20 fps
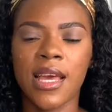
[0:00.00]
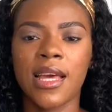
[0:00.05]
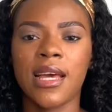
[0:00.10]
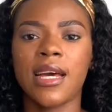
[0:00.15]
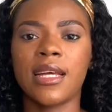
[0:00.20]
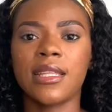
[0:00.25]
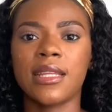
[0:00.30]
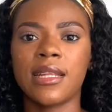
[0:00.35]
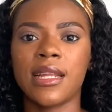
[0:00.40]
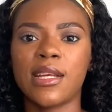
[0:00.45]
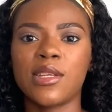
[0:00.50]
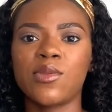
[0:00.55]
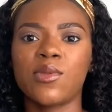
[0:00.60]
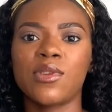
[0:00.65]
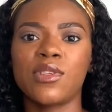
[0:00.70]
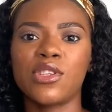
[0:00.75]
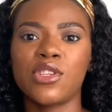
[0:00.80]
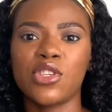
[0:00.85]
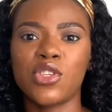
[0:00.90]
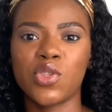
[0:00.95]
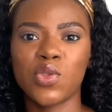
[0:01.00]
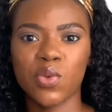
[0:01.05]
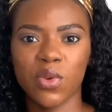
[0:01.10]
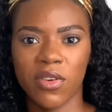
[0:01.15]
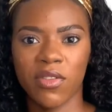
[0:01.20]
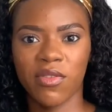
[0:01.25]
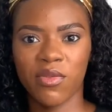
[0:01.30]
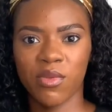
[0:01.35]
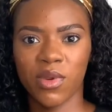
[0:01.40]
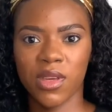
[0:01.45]
and the last one is
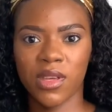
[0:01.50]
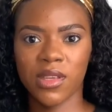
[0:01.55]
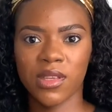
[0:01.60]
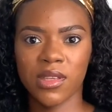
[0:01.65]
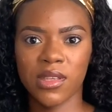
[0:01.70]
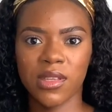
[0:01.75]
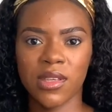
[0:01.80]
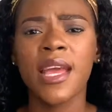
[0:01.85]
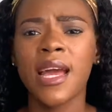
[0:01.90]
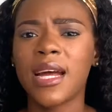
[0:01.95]
12 weeks.